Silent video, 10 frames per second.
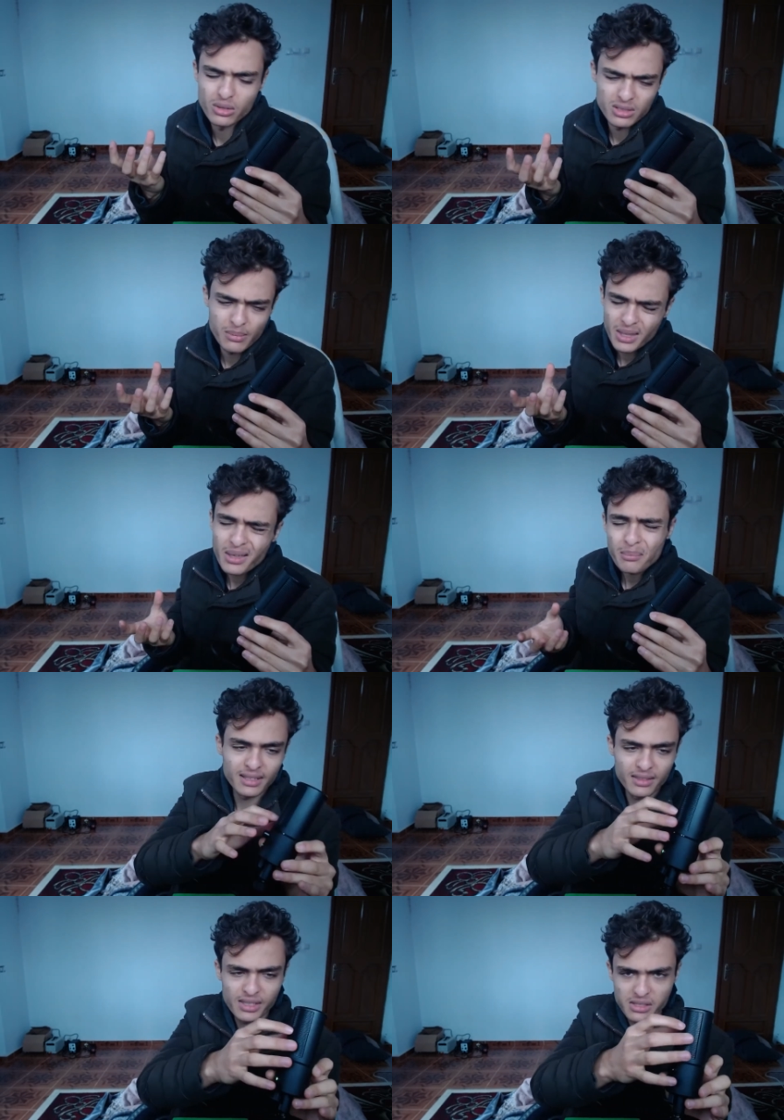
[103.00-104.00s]
something.
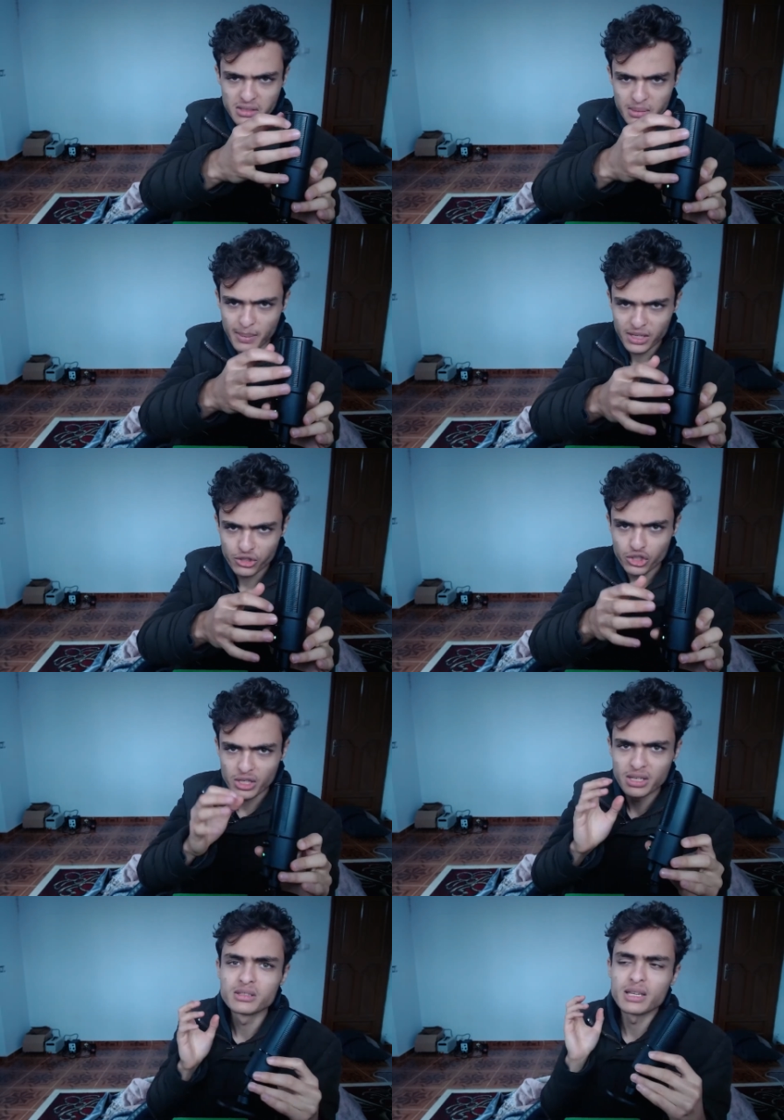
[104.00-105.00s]
This mesh
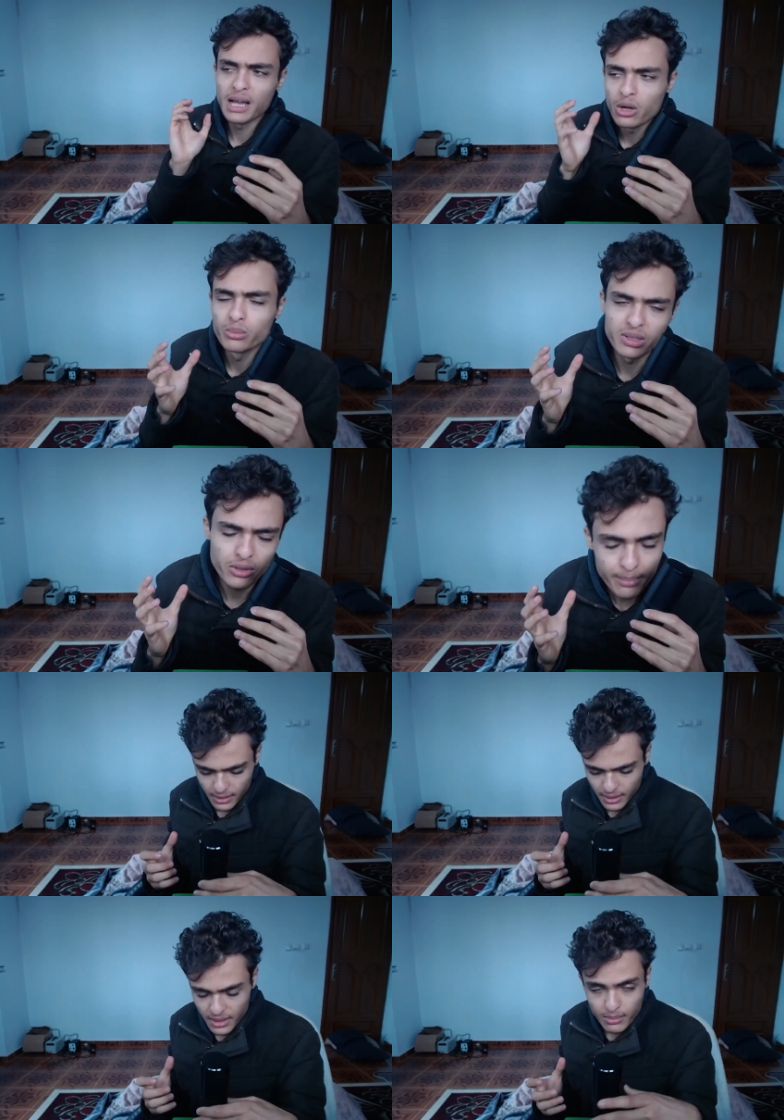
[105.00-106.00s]
is aluminum.
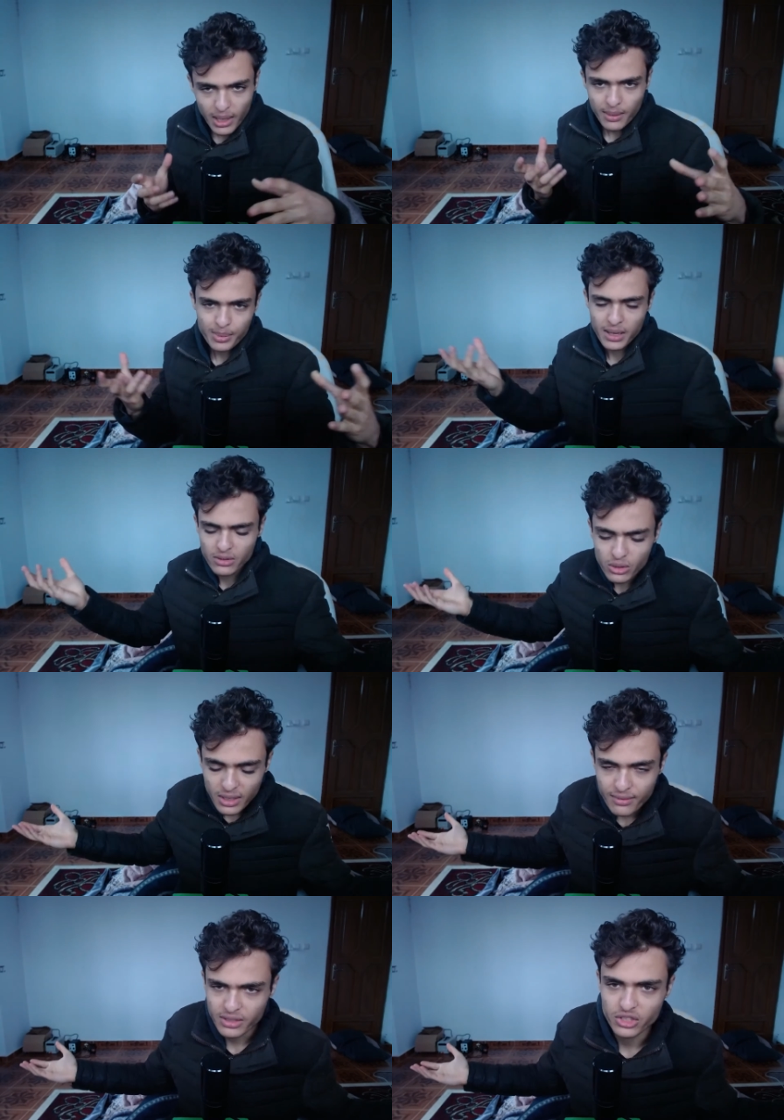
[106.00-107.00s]
In my opinion, I don't
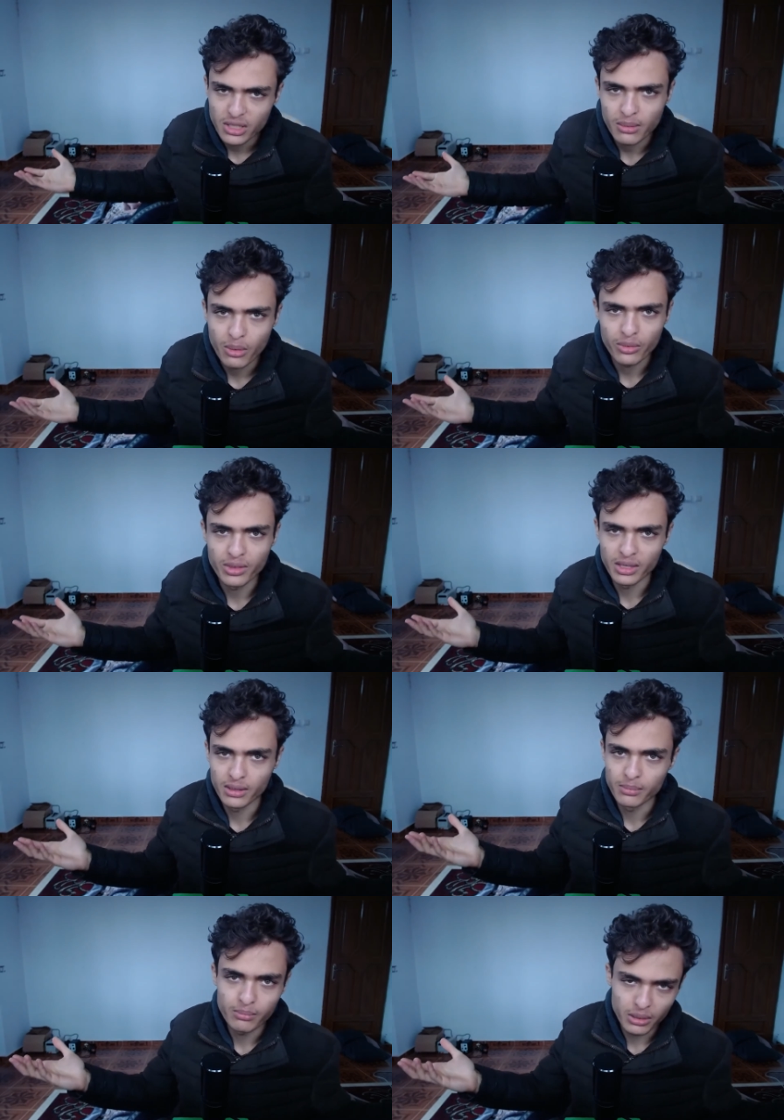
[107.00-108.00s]
give a shit about
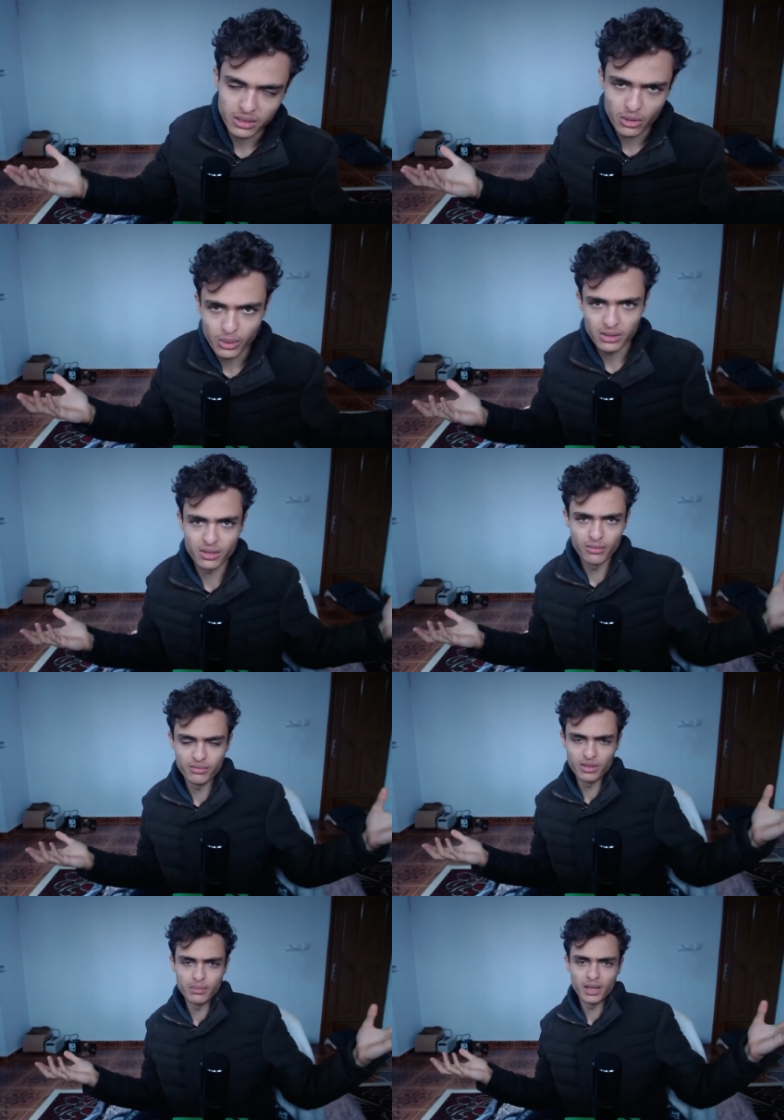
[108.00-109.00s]
the build quality
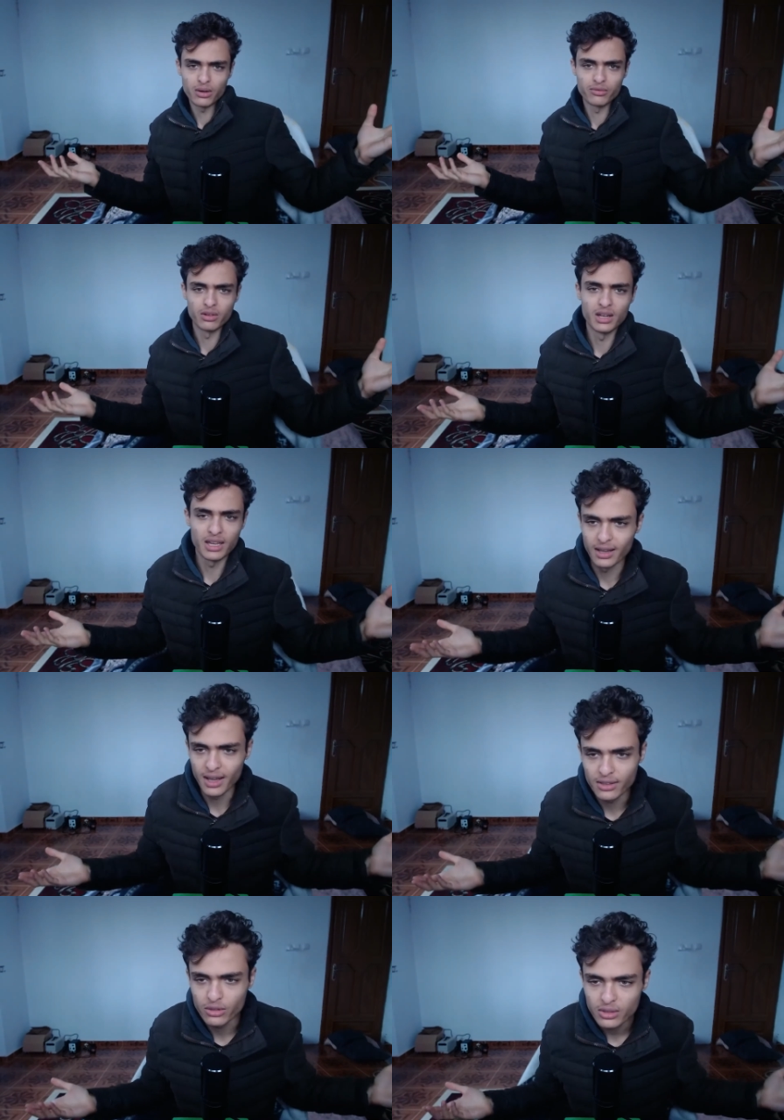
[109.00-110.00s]
of the microphone. Like,
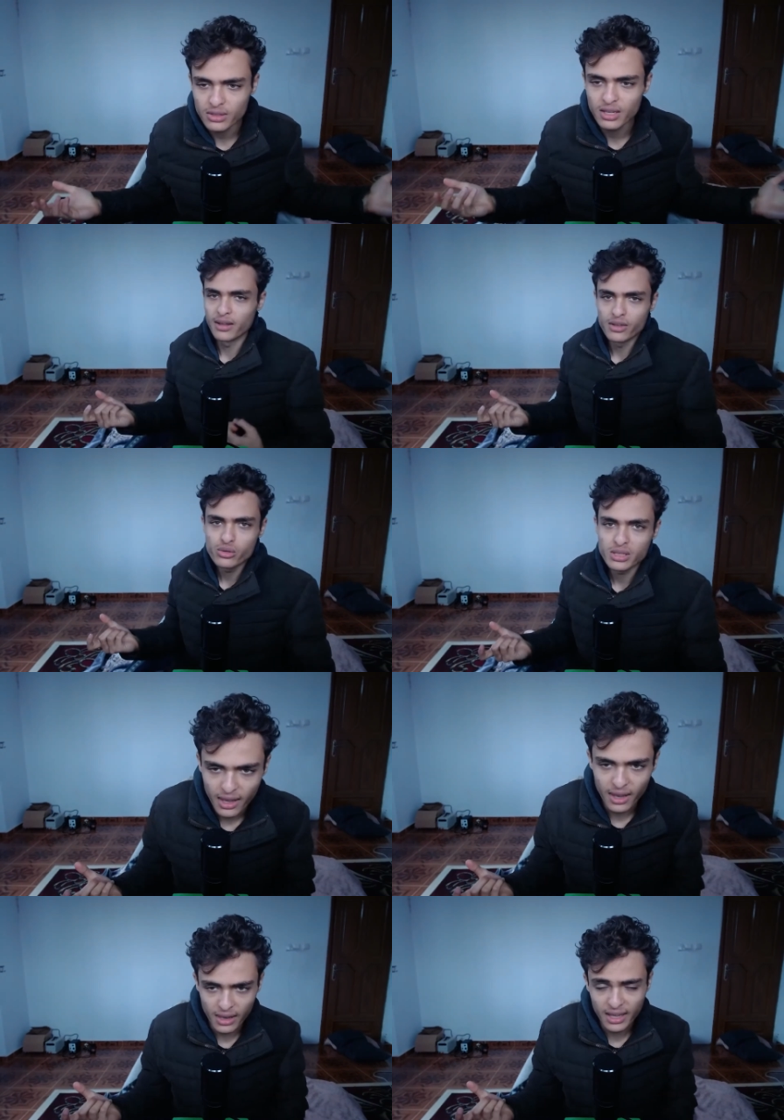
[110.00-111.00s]
I don't use
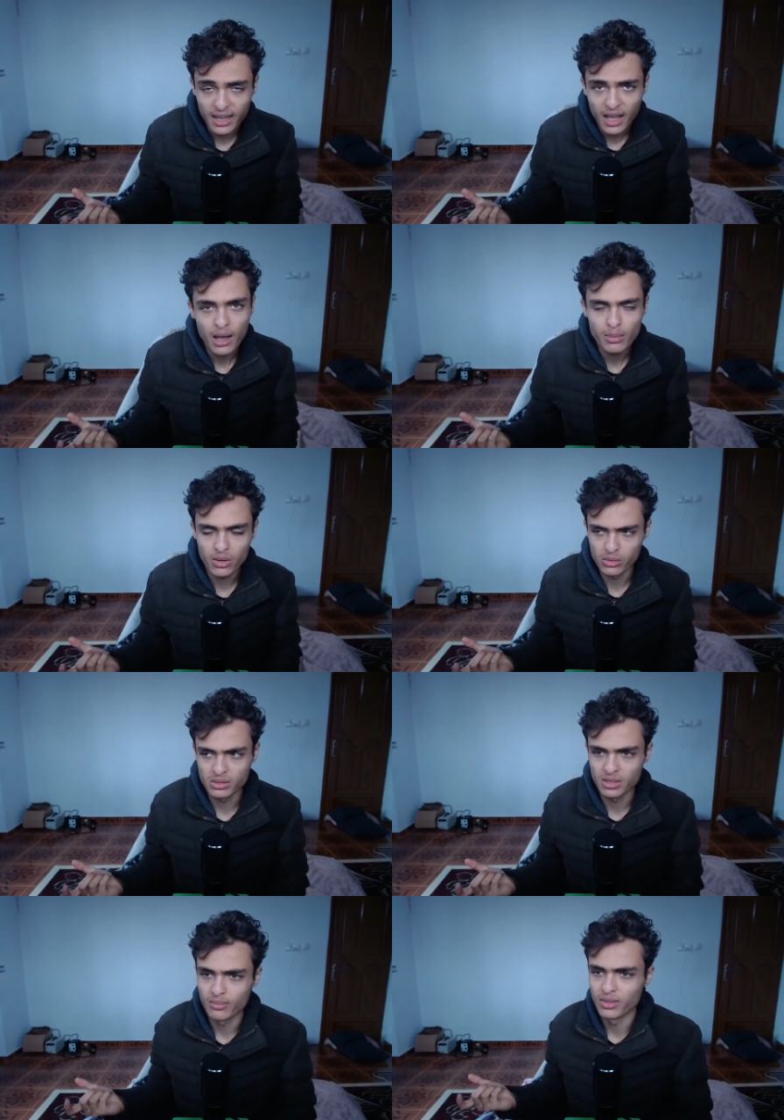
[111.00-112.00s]
it like a hammer or
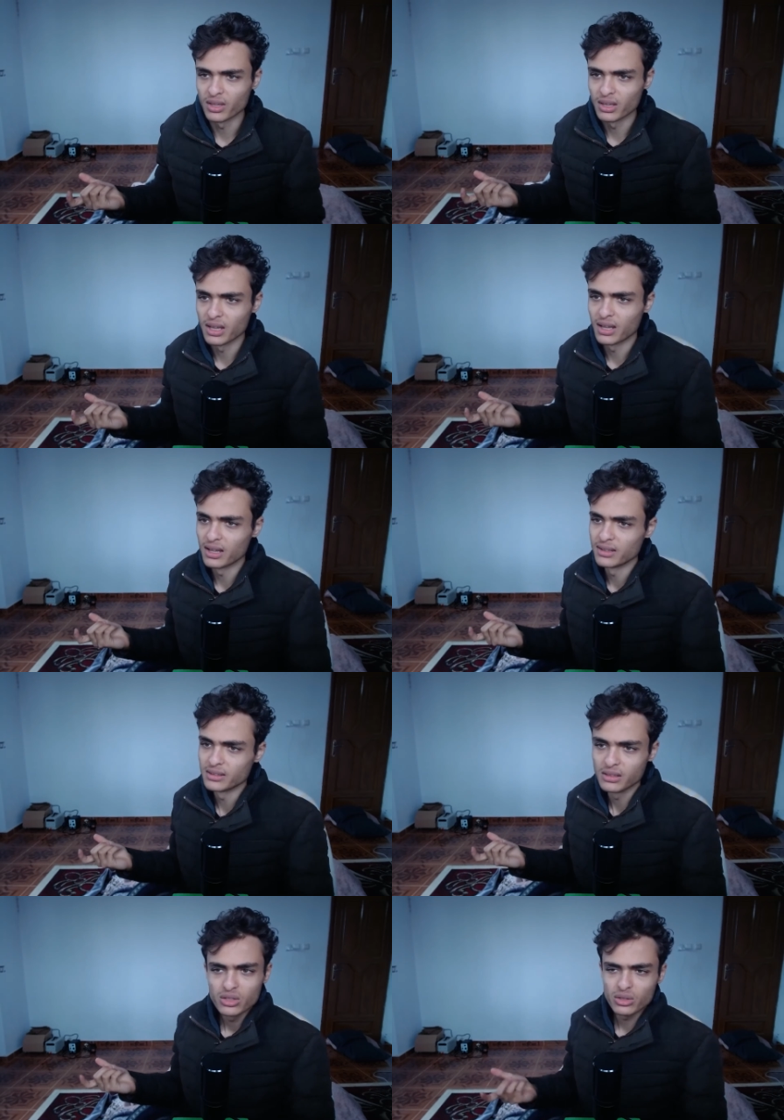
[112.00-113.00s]
something,
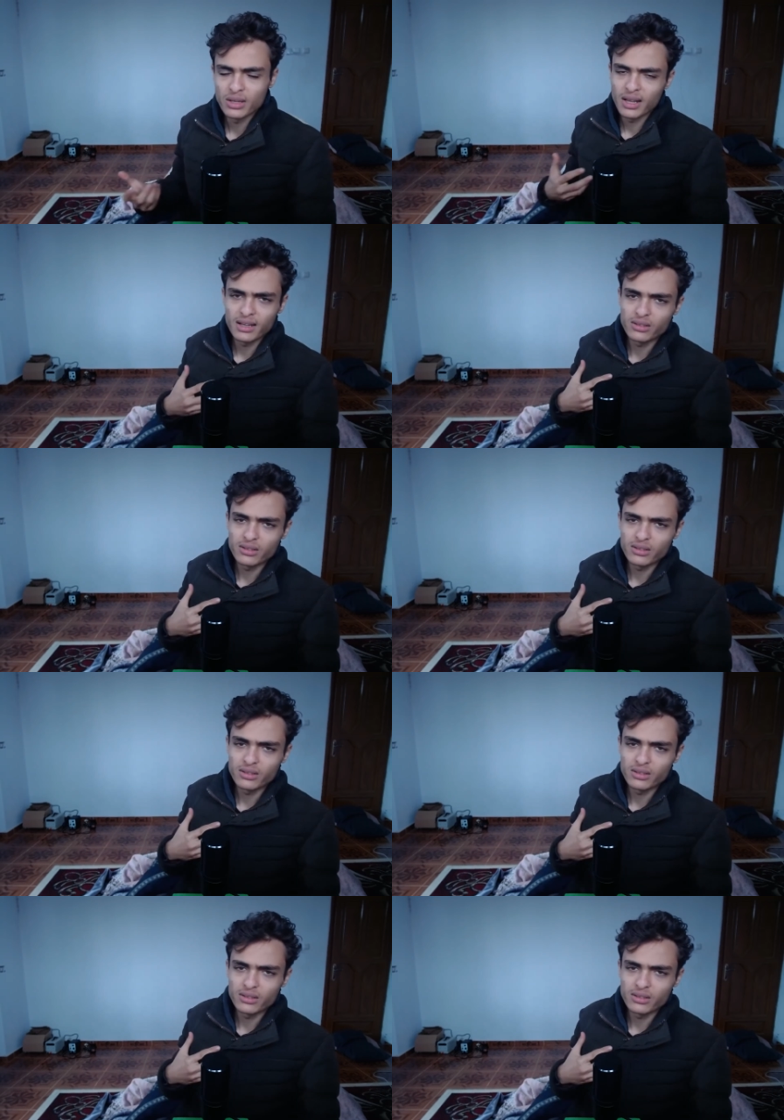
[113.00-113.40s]
and so yeah, I